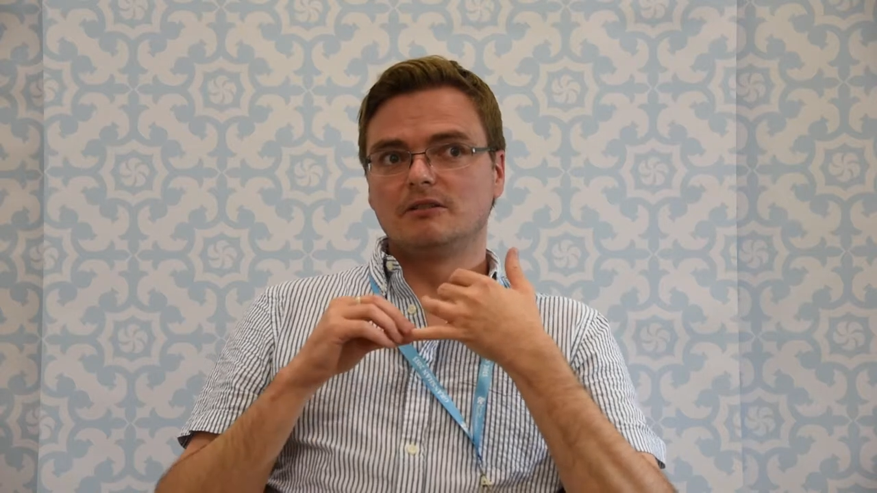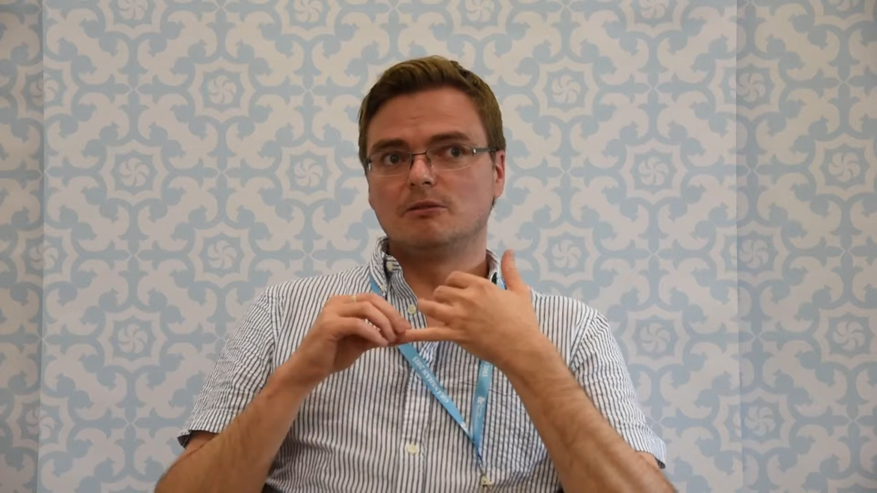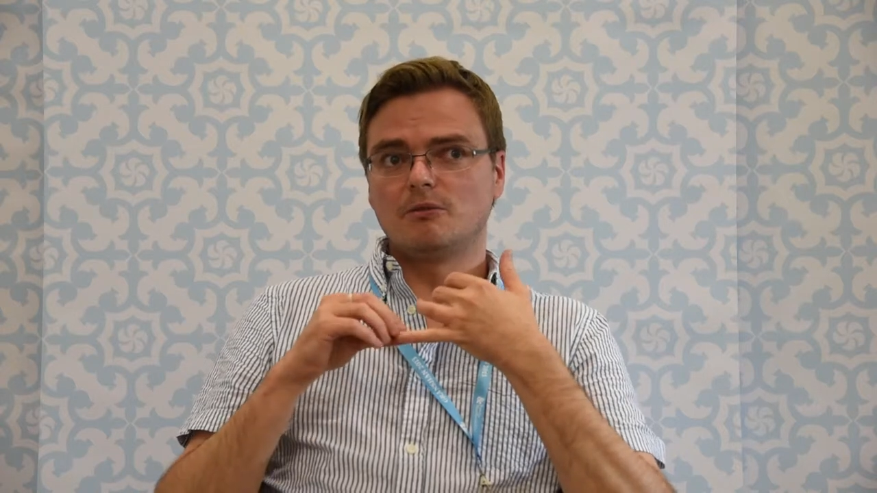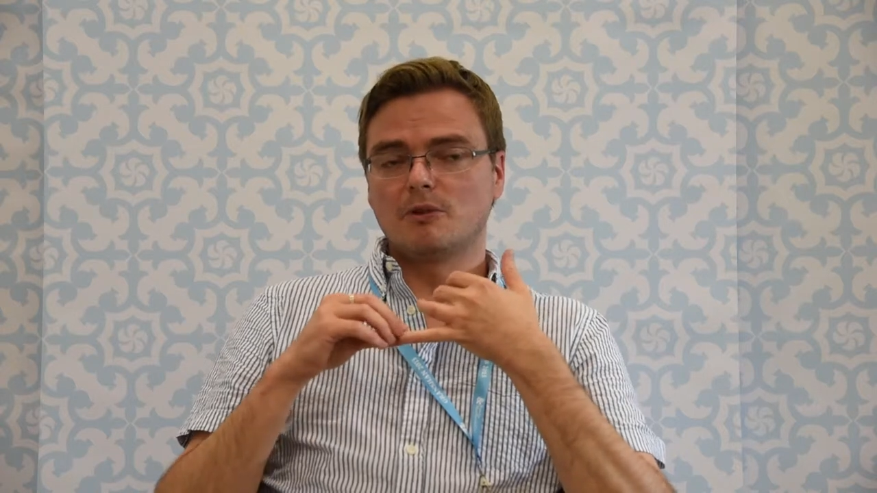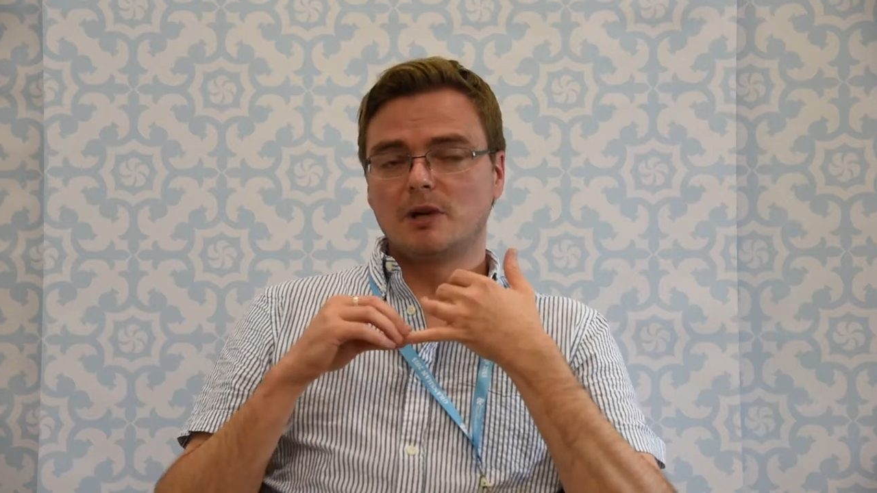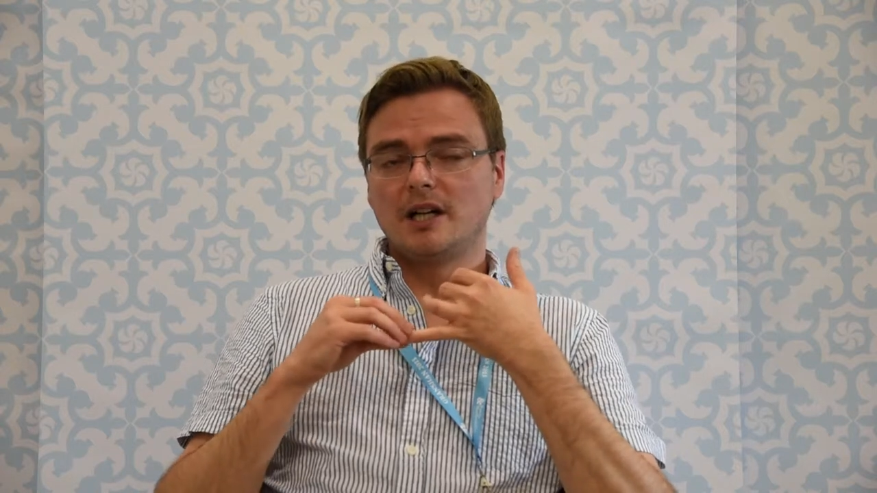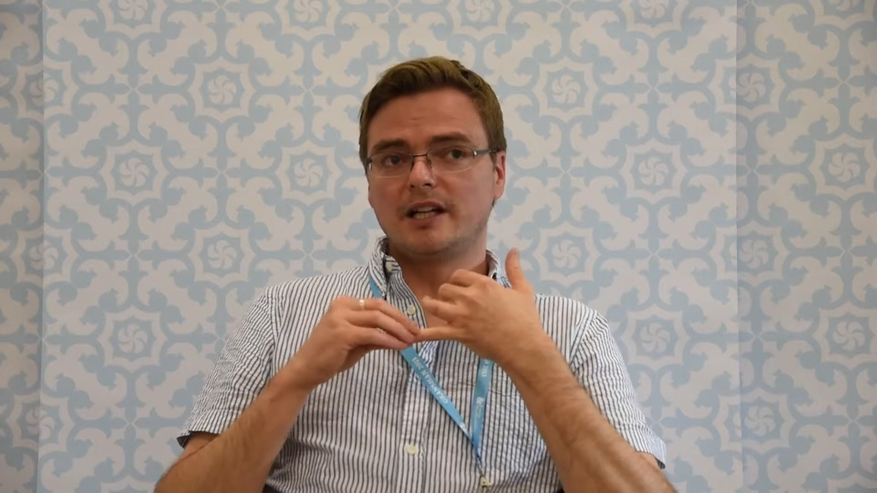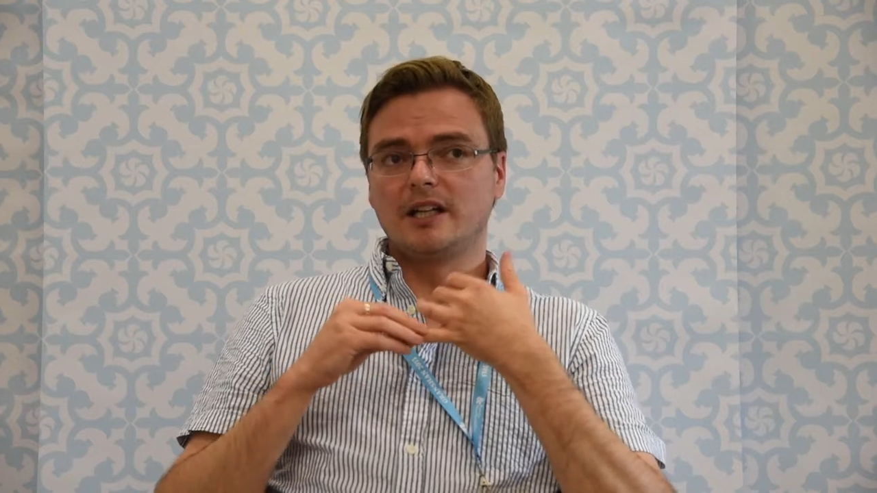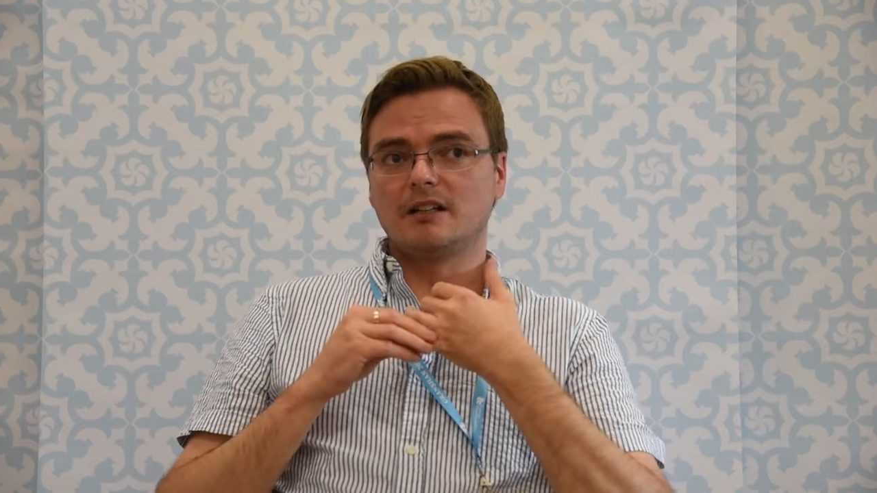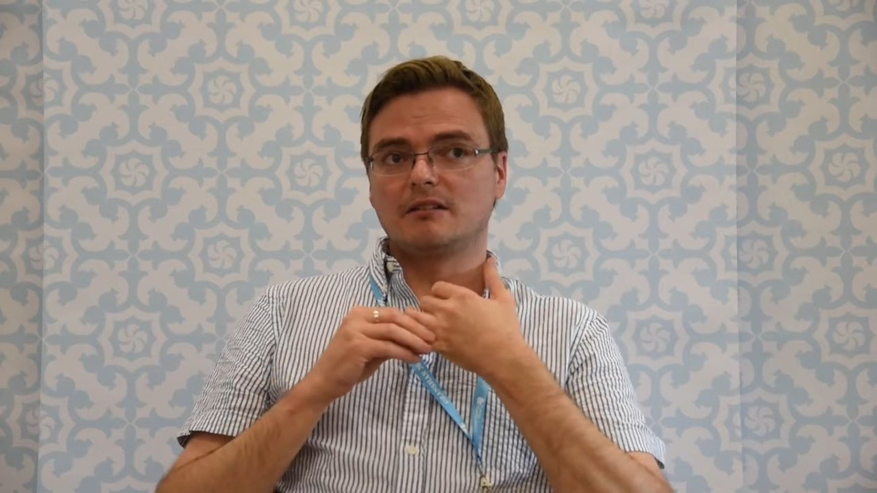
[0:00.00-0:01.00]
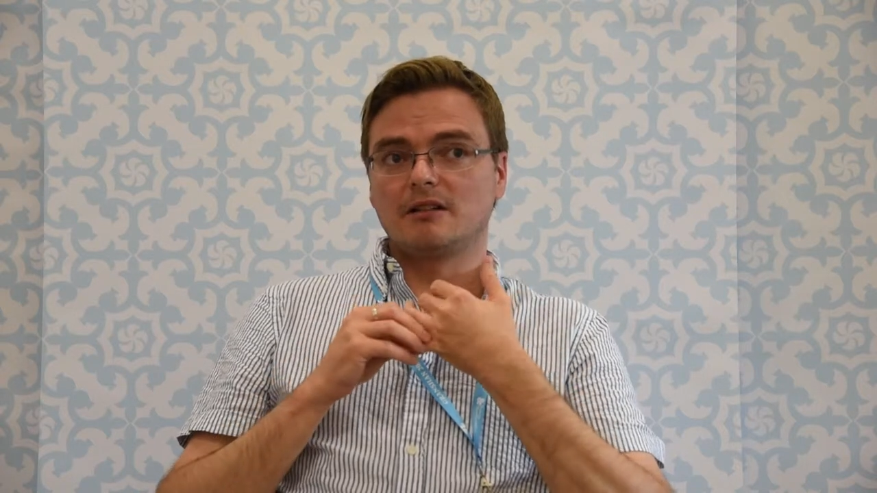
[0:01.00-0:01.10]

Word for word: all the way.